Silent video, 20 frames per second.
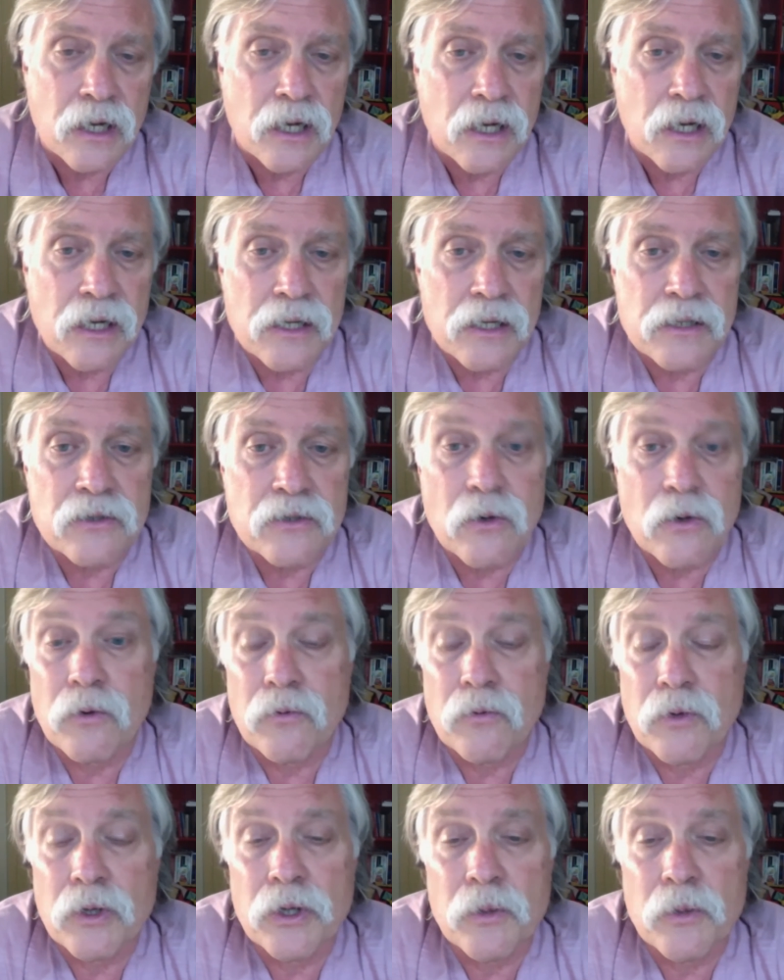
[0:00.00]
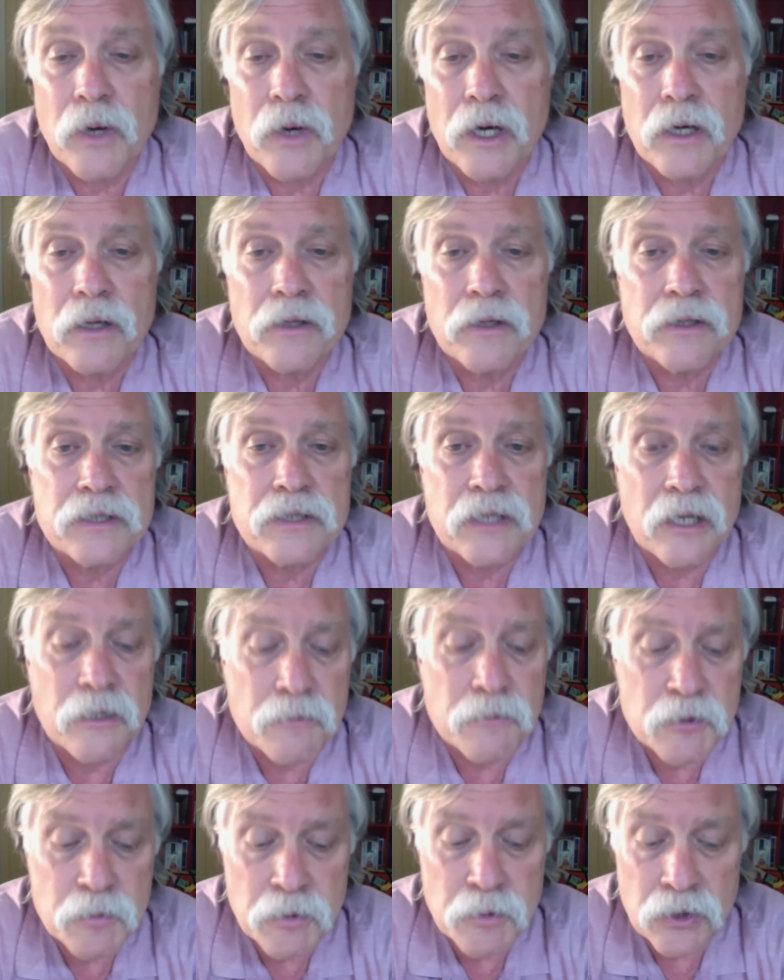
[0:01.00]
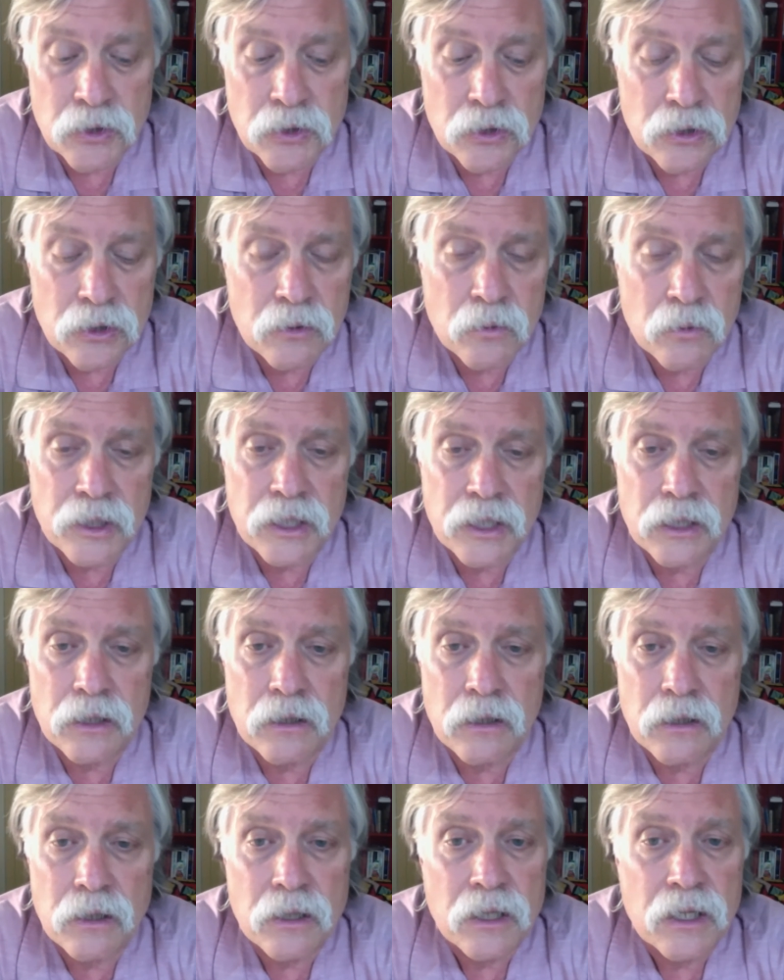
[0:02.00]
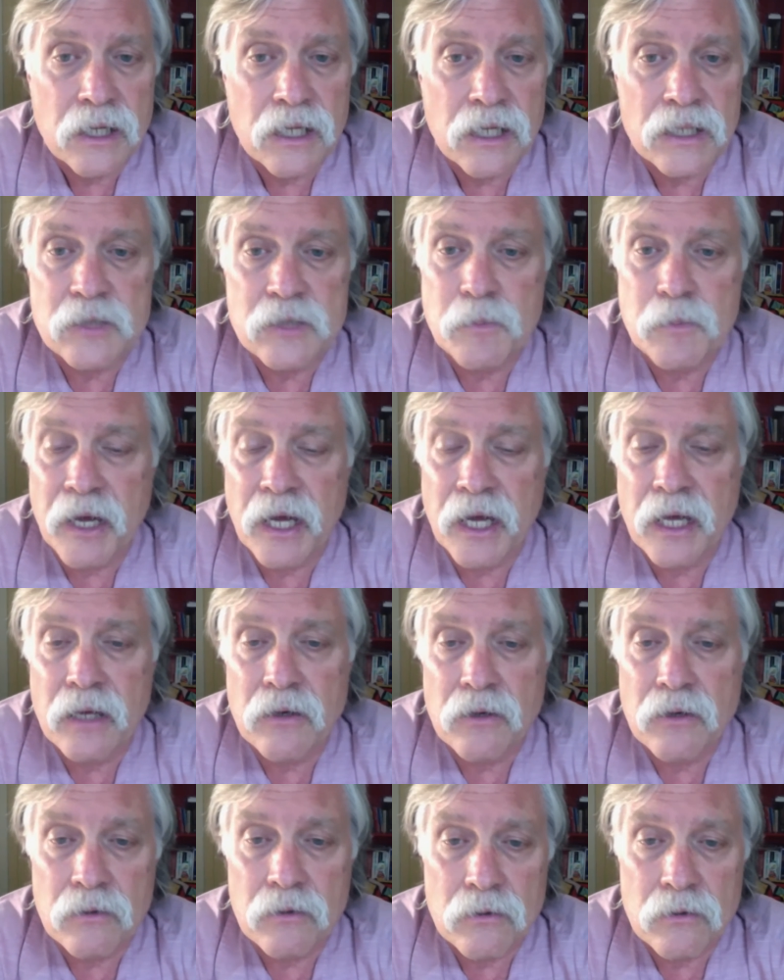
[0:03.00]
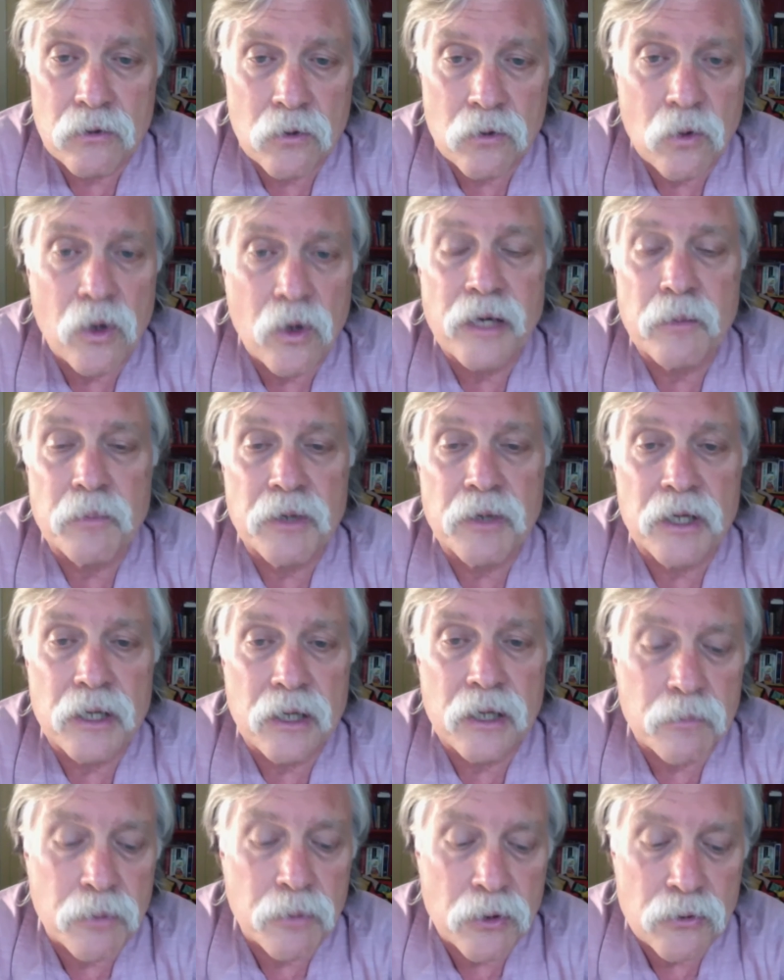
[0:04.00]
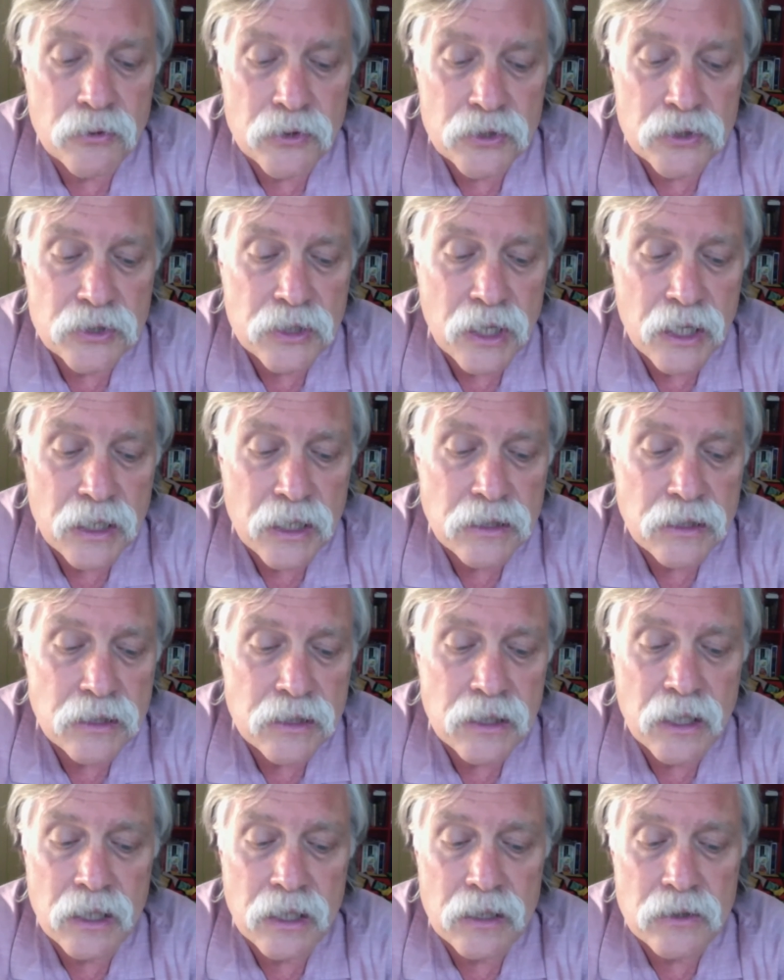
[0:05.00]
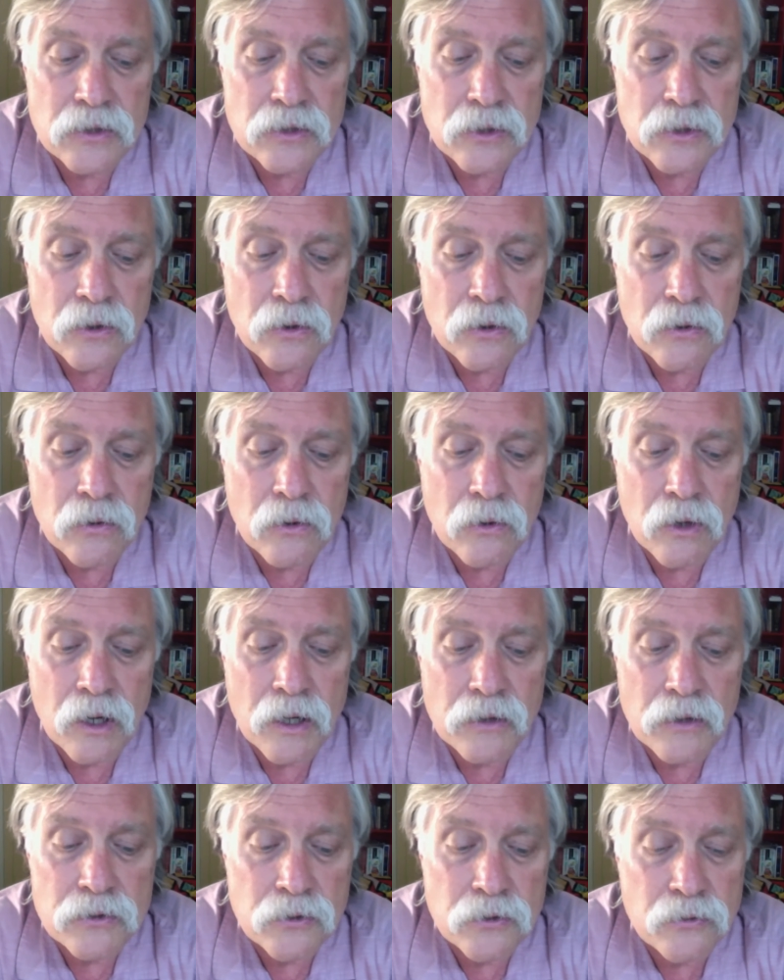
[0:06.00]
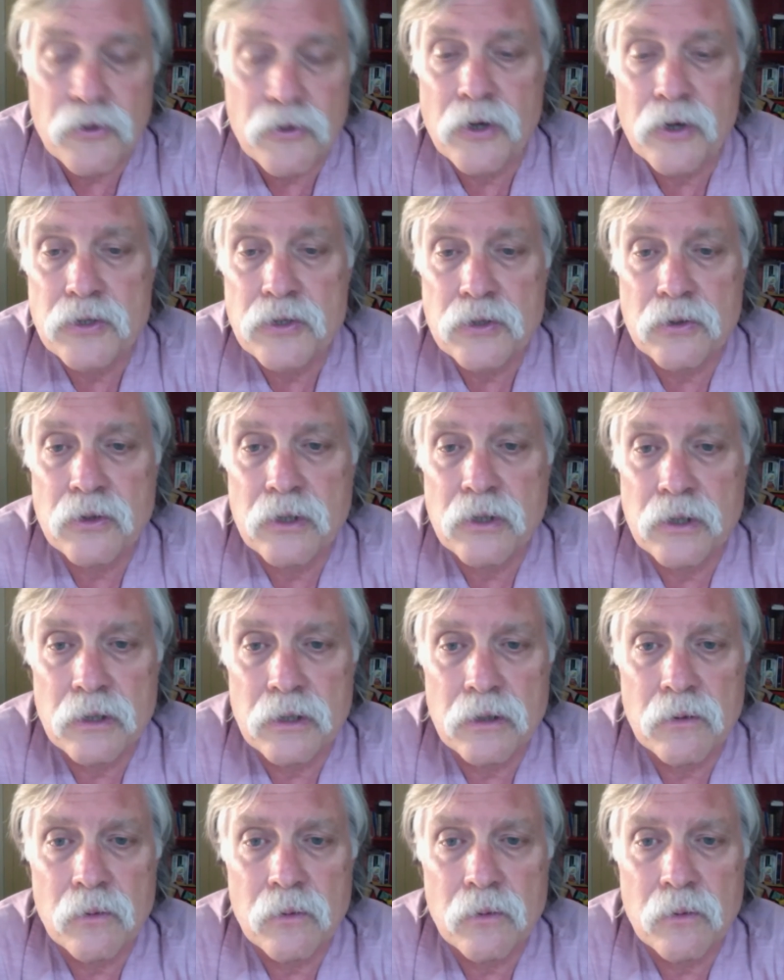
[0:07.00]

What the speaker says: It's going really well. The setup's been good. We can expand quite a bit at both the sites, and so far so good.